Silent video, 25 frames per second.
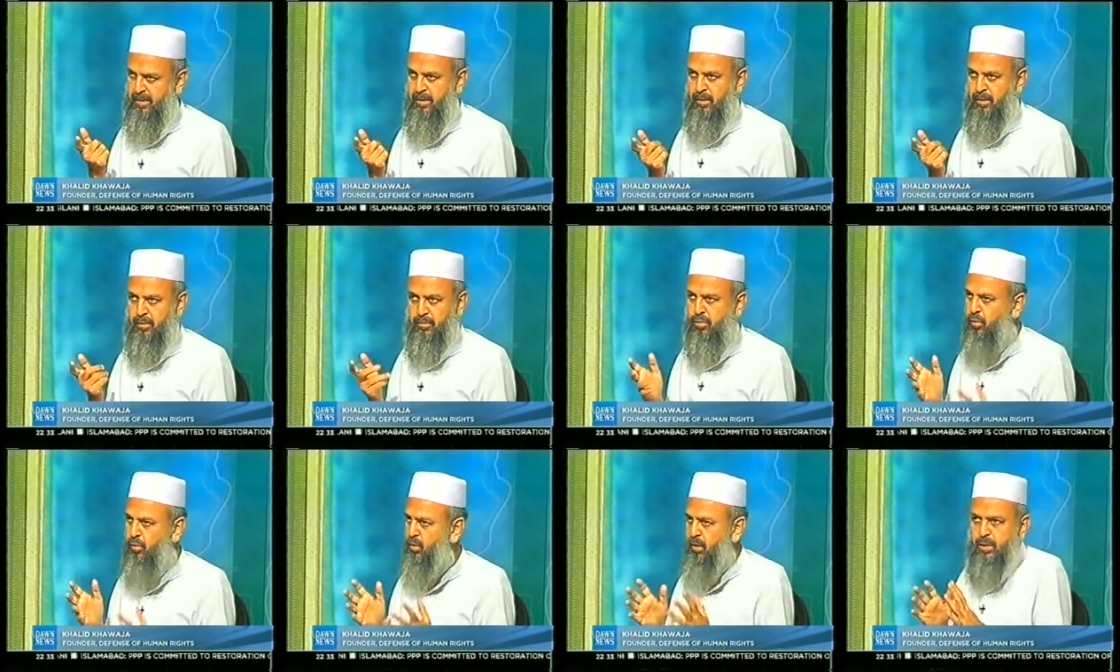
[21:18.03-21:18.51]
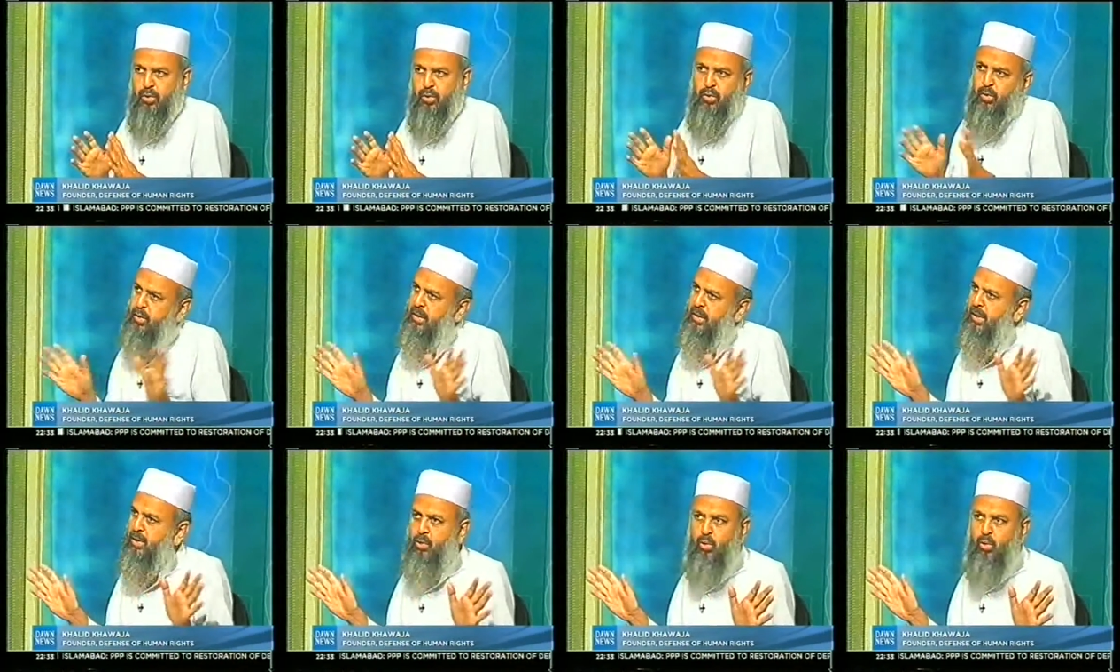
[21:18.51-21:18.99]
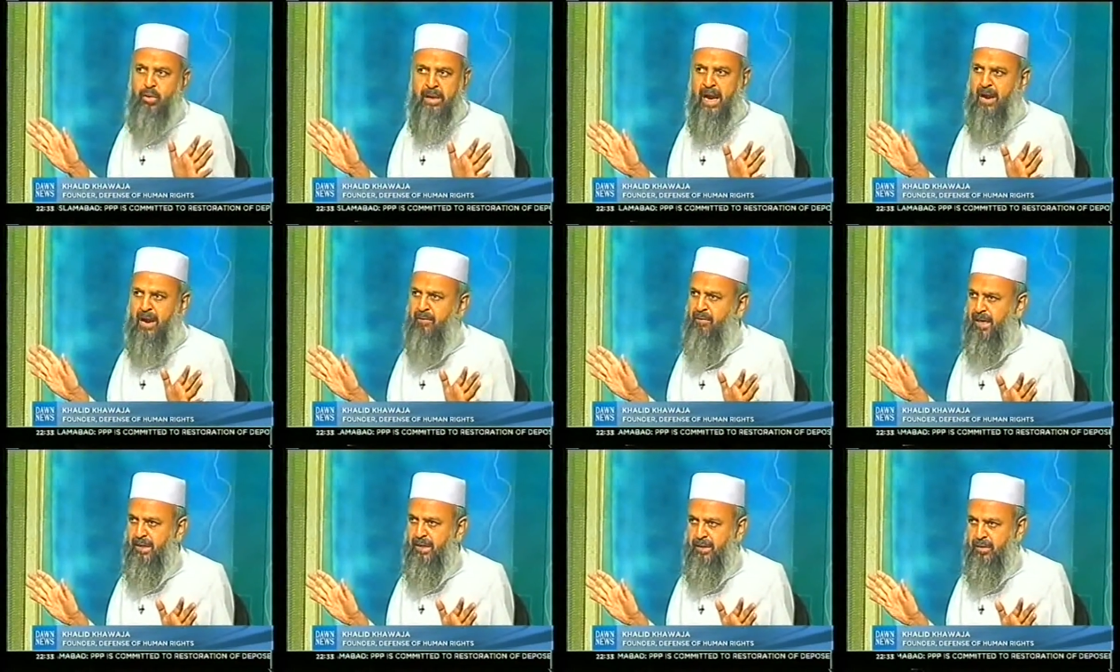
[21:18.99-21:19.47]
So they don't have
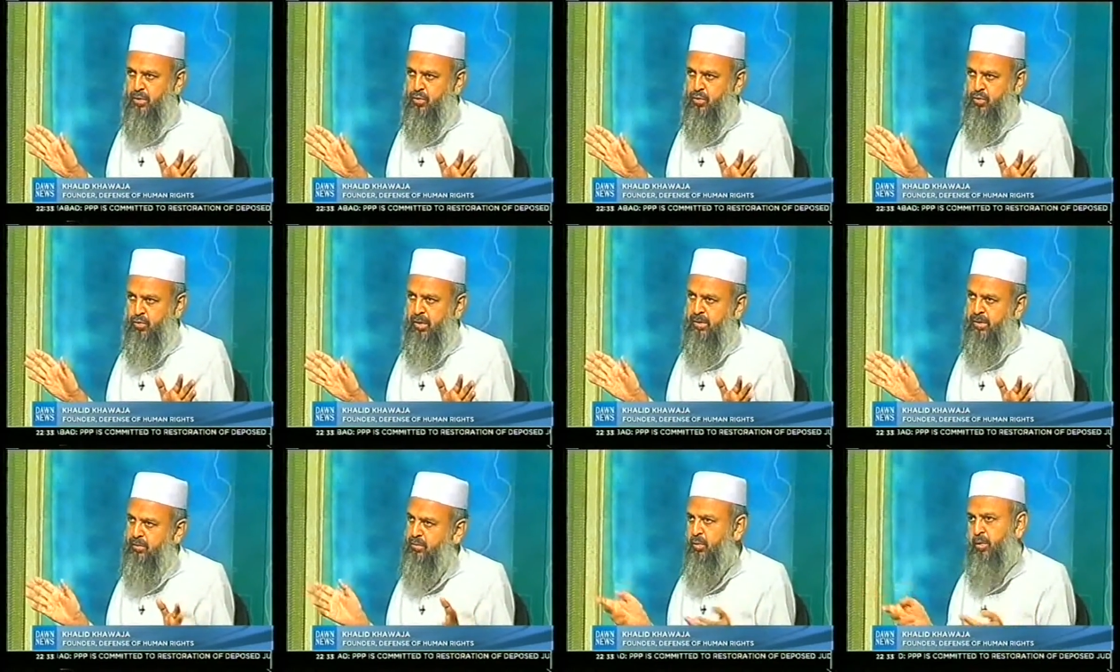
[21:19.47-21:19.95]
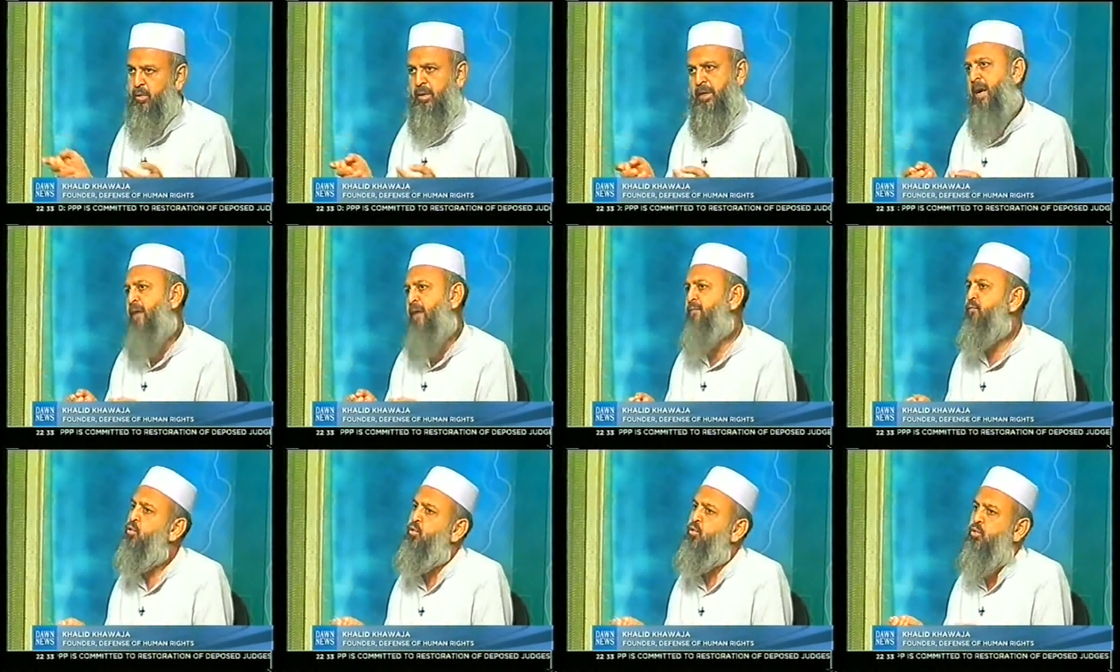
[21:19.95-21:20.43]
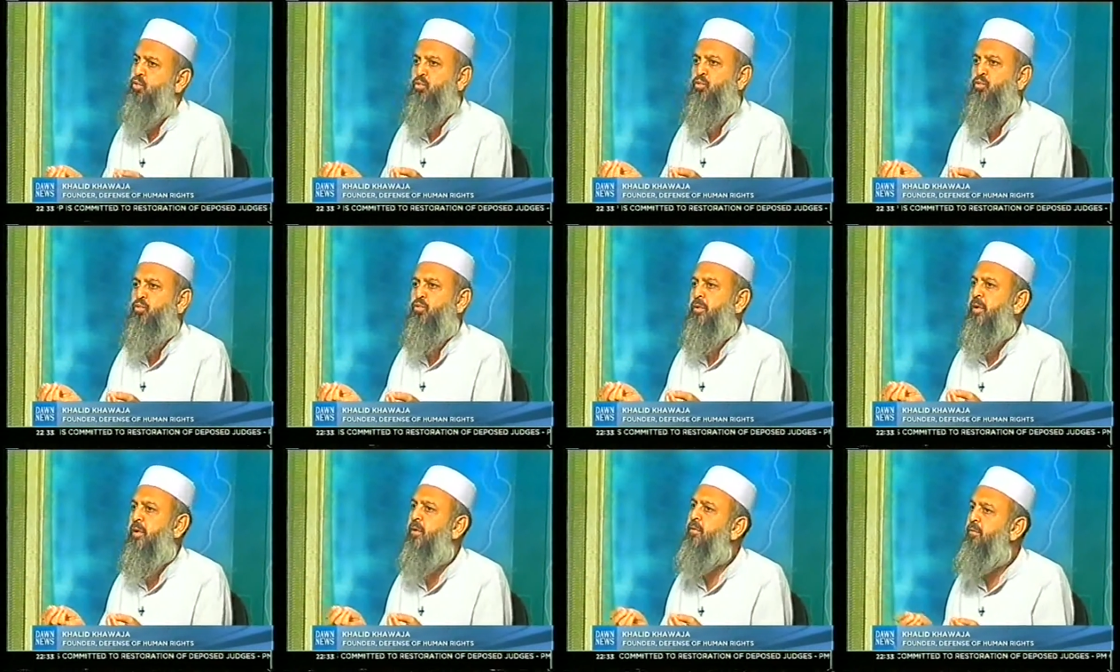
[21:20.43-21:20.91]
any other choice. They have to choose
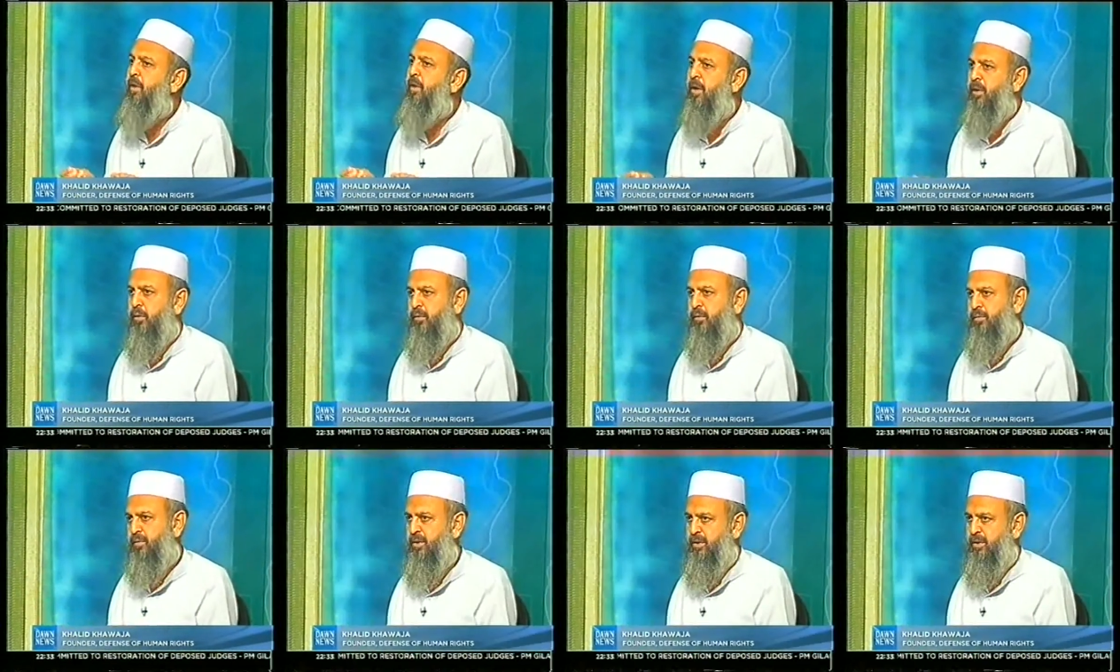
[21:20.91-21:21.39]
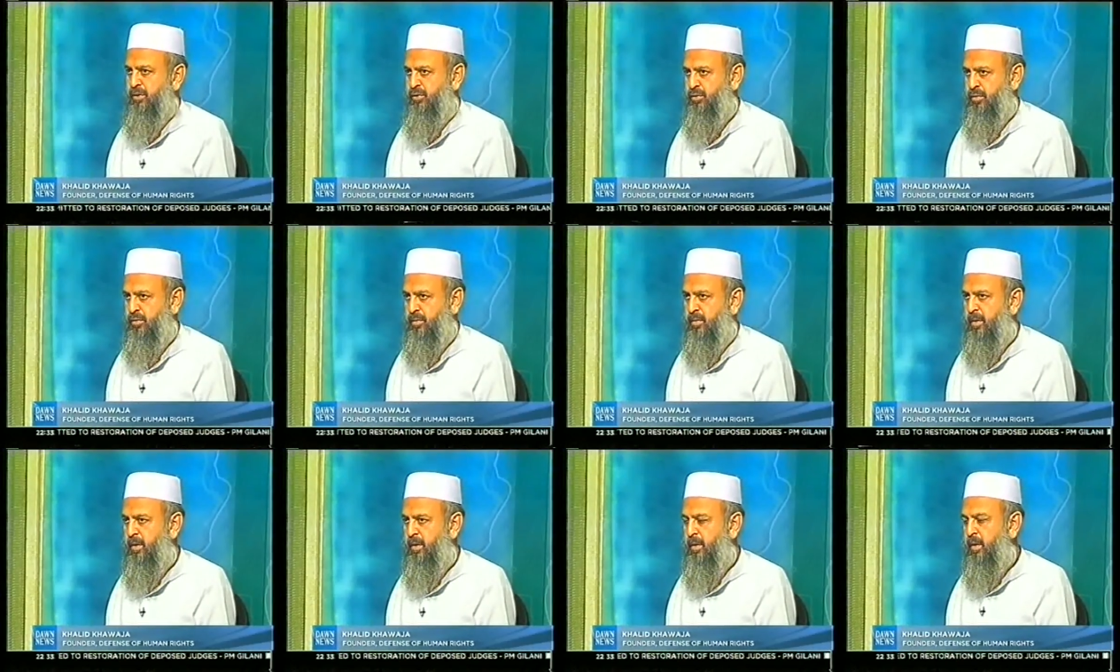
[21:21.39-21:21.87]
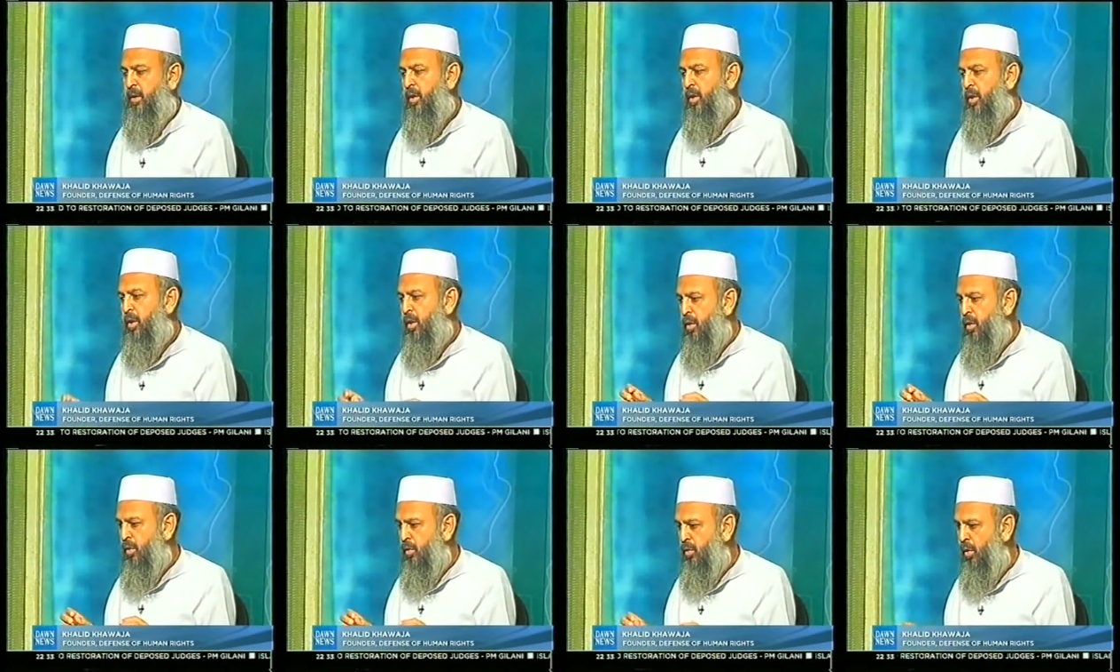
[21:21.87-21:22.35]
one of these.
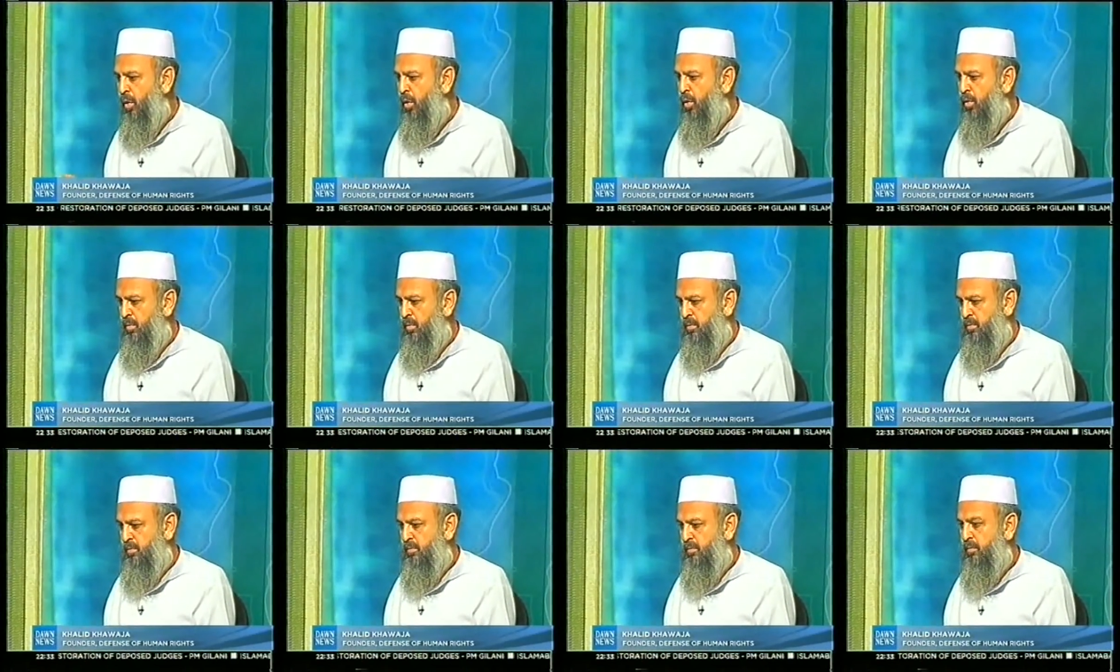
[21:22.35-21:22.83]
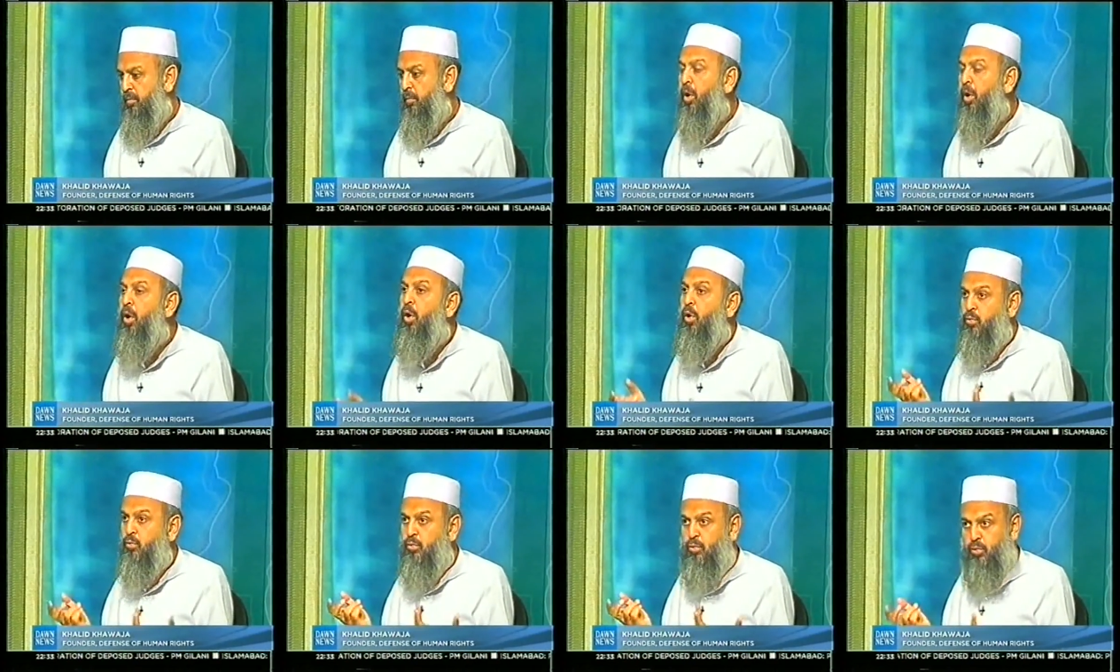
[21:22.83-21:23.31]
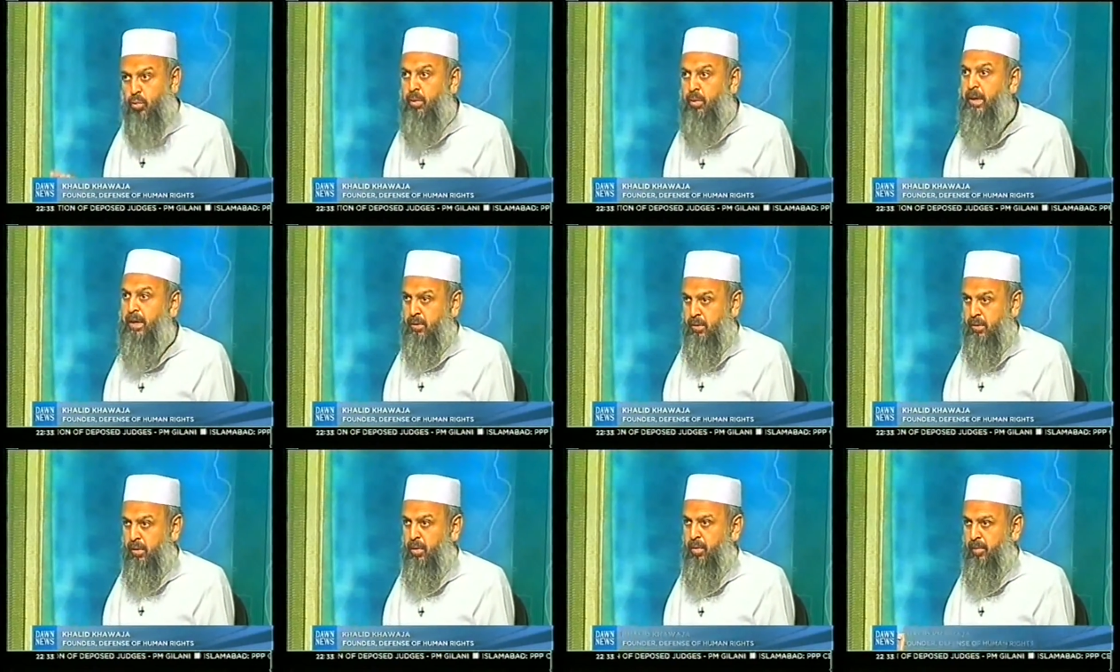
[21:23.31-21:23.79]
Now, how to do
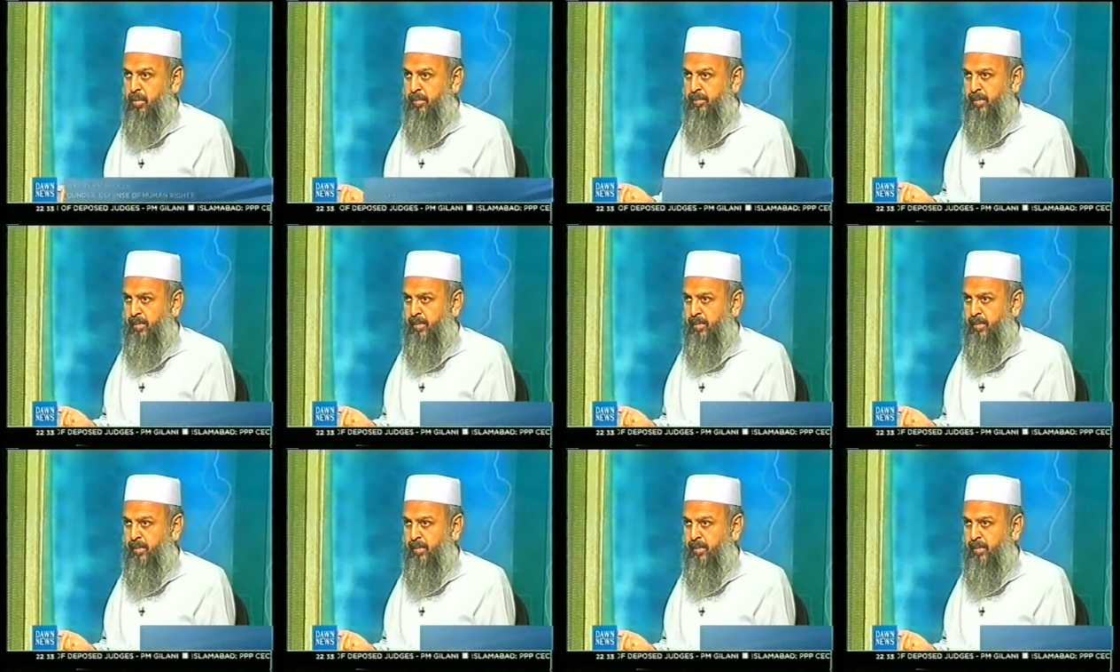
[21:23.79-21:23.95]
it now?